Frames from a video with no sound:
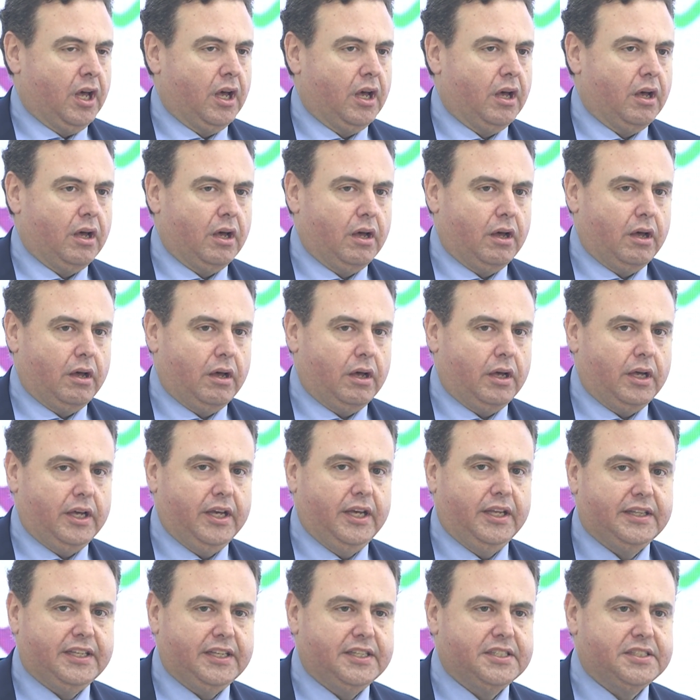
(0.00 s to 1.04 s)

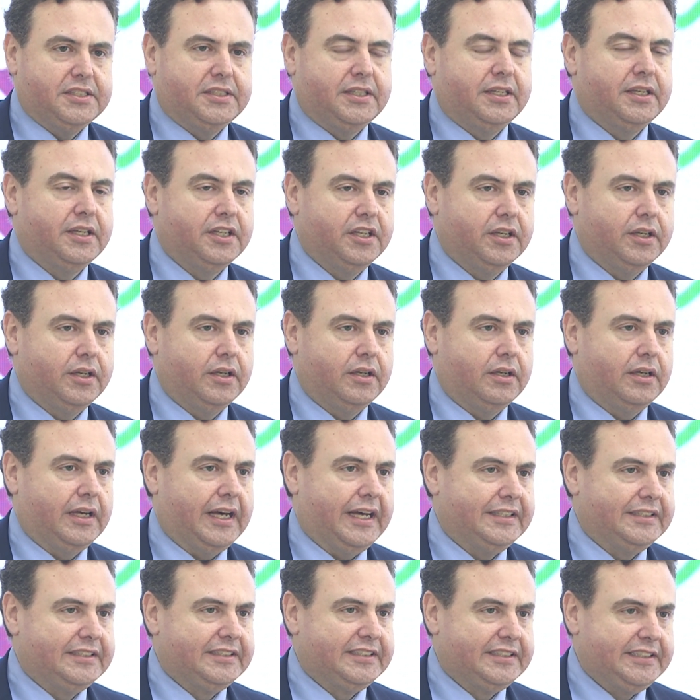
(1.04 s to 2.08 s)
it is
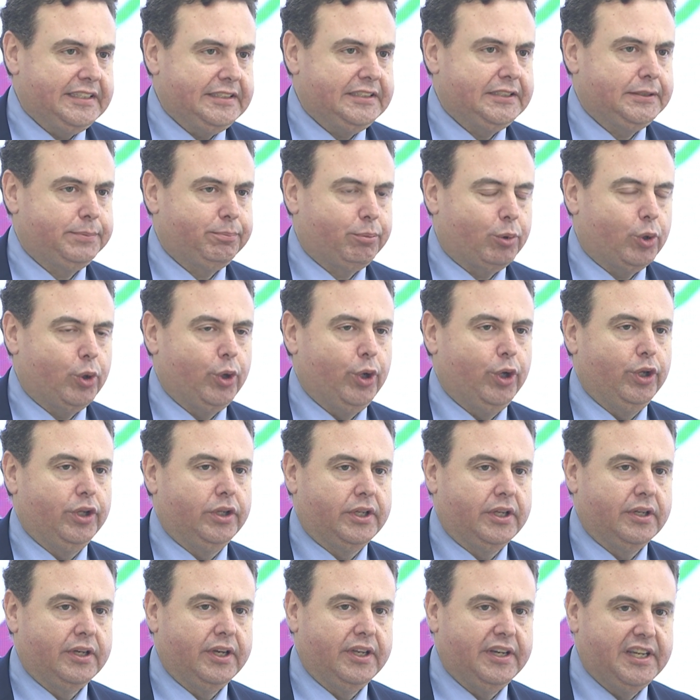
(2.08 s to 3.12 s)
at this
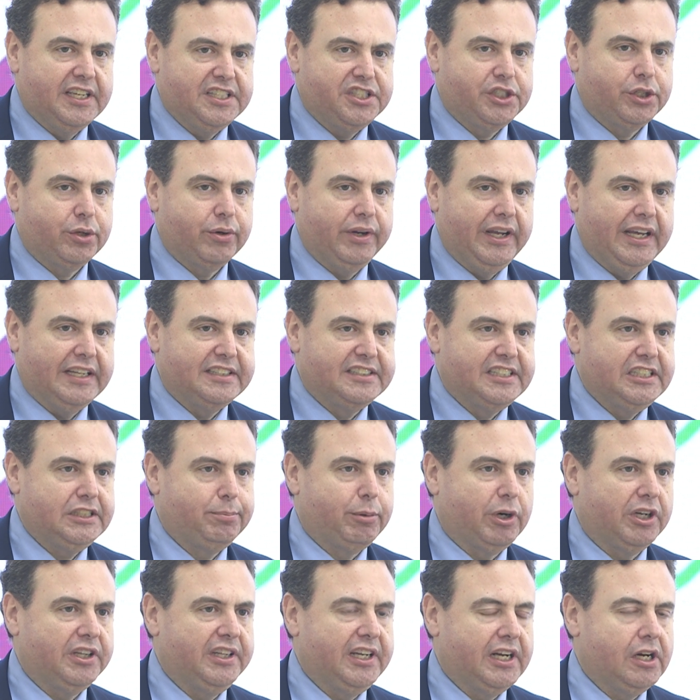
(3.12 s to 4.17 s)
point in history, at this
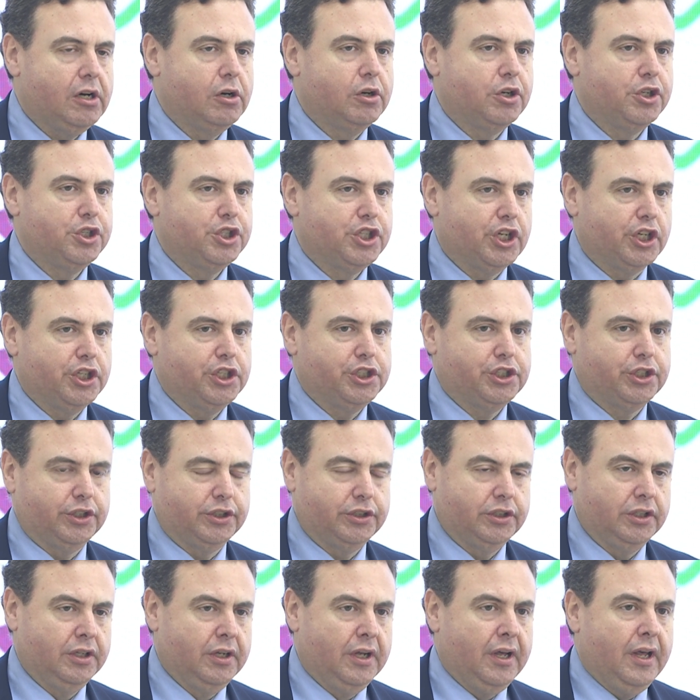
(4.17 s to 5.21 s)
particular
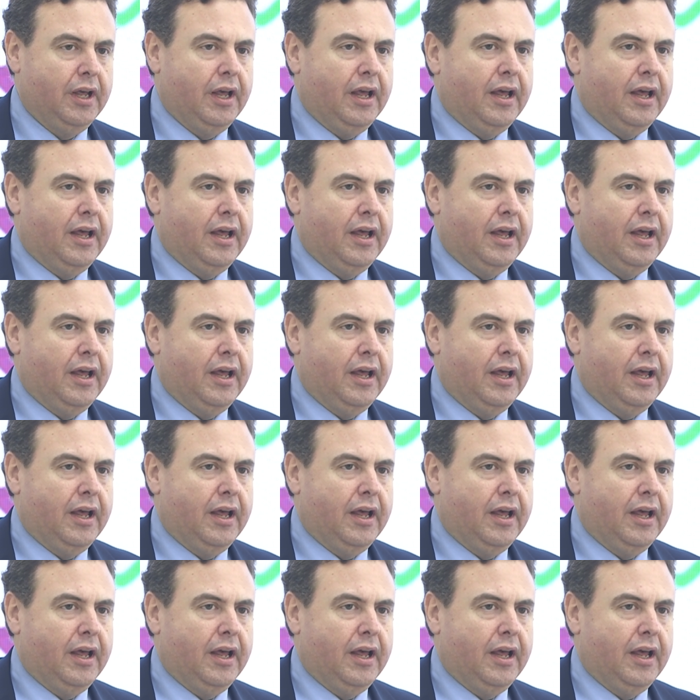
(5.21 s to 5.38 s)
junction,